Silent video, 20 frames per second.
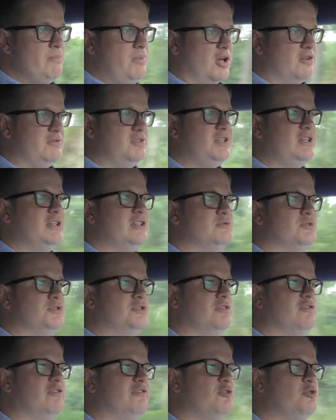part of a deal that was
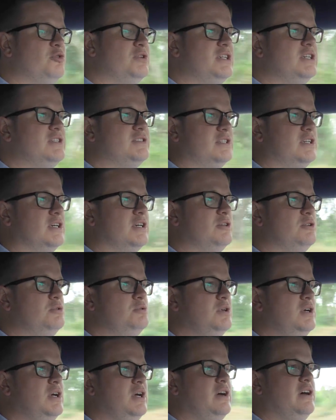done 4 years ago
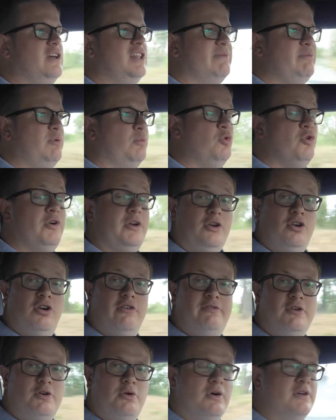and they've been working
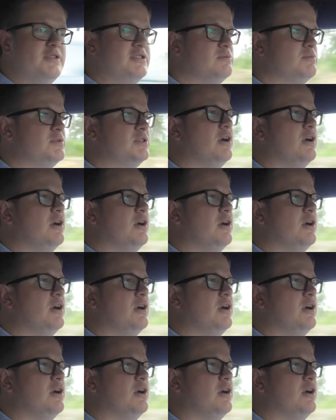on for quite some